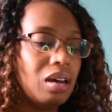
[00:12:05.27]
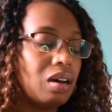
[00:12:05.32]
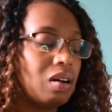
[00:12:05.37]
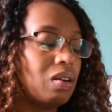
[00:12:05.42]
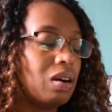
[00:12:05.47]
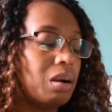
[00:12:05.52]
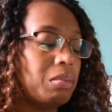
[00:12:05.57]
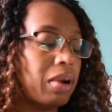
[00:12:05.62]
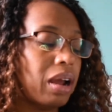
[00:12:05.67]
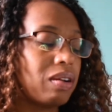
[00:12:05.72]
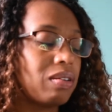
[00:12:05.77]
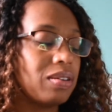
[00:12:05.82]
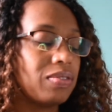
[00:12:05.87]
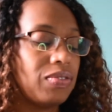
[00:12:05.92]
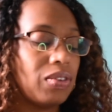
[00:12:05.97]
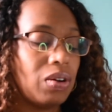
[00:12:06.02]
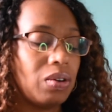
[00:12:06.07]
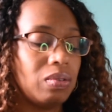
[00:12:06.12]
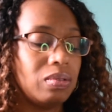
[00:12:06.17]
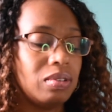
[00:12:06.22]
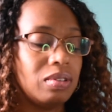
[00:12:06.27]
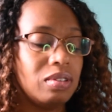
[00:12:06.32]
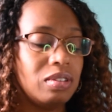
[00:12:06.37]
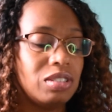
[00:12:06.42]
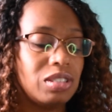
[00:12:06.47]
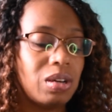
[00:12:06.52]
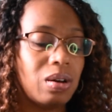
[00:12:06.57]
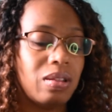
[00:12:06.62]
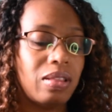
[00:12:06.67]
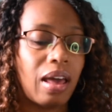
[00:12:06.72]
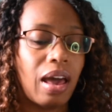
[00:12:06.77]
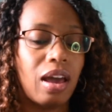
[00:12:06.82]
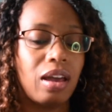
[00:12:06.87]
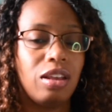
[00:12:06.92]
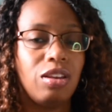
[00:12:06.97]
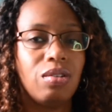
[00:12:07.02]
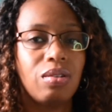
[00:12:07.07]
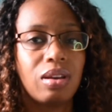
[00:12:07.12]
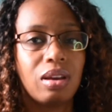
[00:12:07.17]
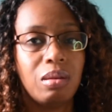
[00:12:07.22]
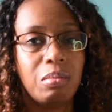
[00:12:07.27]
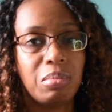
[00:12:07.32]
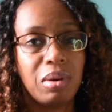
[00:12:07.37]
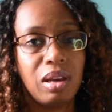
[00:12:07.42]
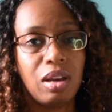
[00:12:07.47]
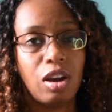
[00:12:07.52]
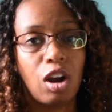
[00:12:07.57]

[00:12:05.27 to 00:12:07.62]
or a microphone so that you can be